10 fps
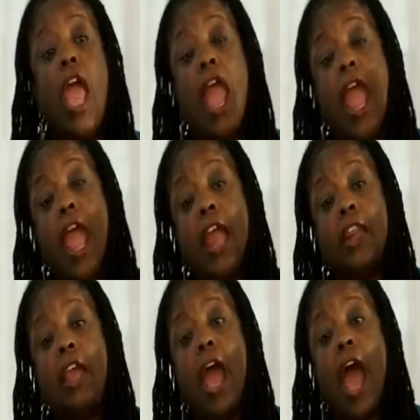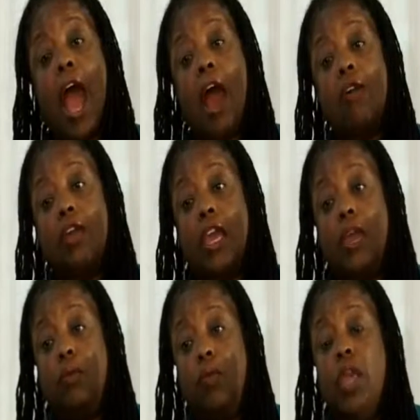and how
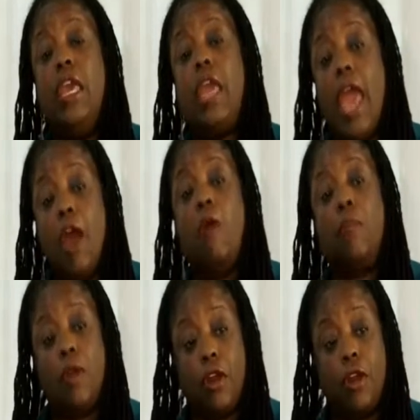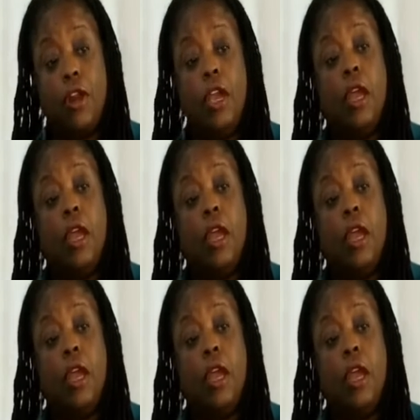can we help her,